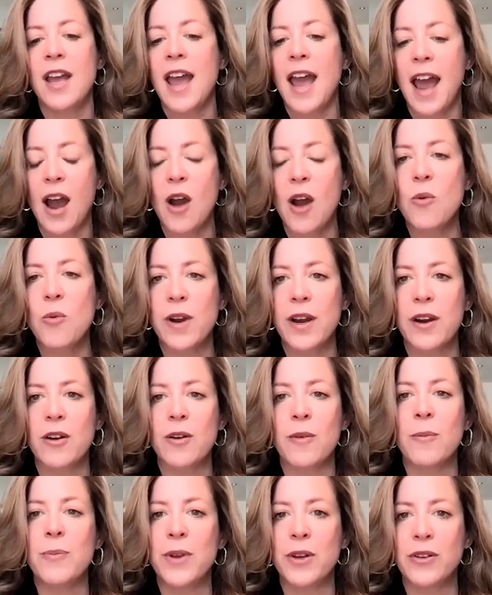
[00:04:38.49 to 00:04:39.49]
how
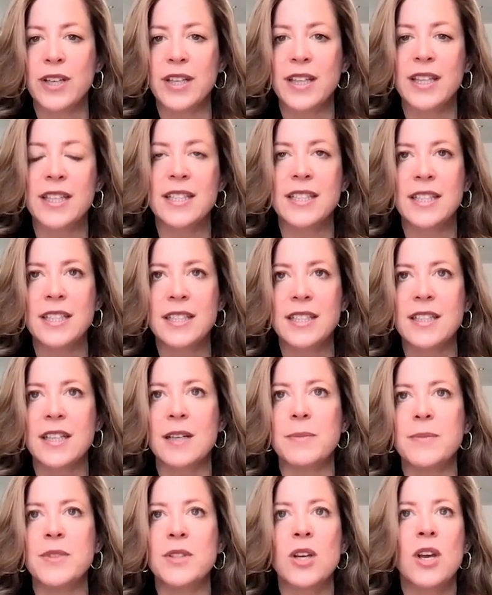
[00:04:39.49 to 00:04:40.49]
we're building these
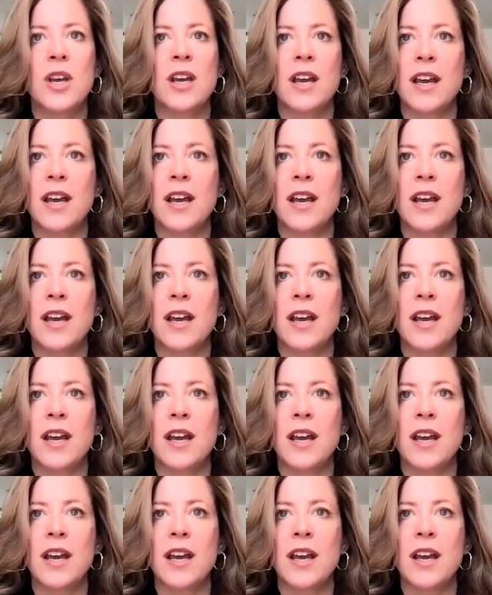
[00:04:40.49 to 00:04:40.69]
systems